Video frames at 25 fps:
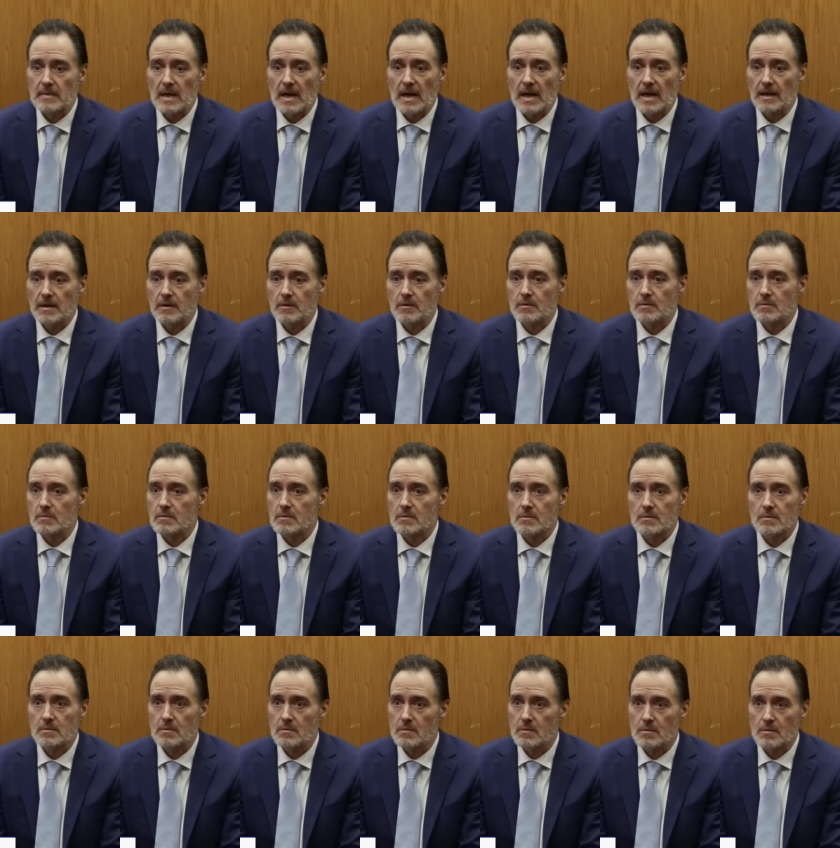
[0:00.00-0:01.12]
I
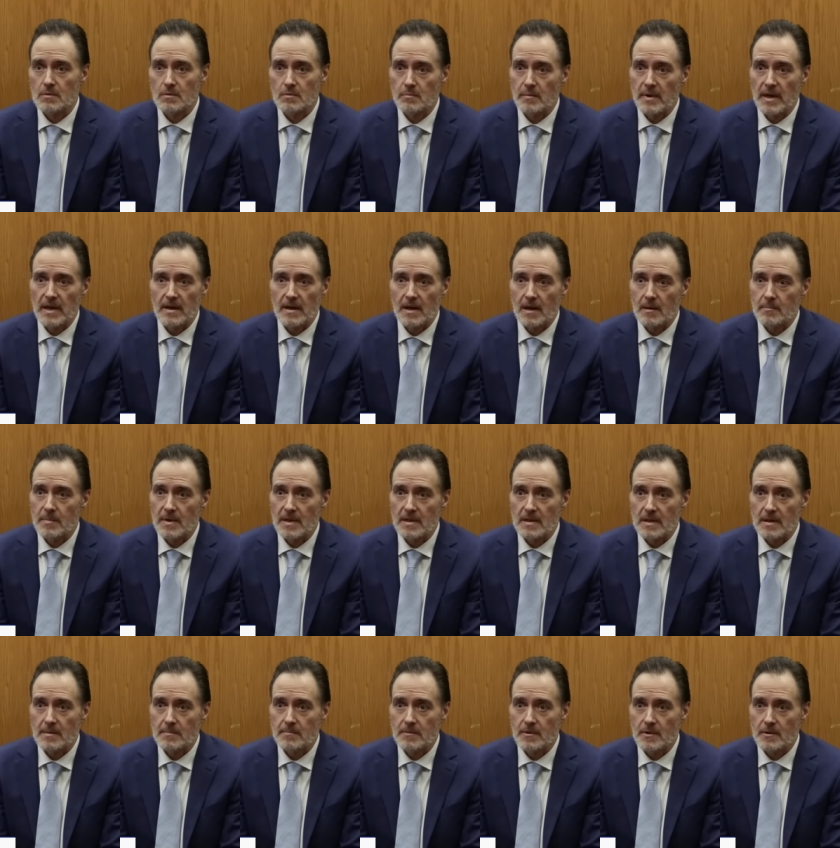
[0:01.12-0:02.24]
couldn't back up at
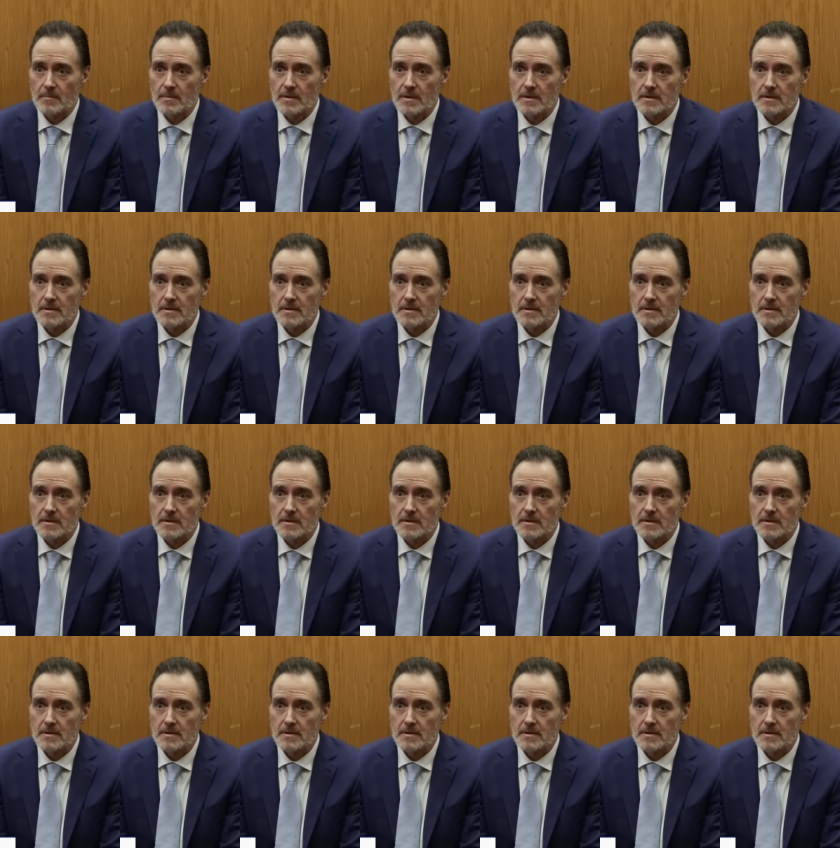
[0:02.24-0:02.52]
that moment.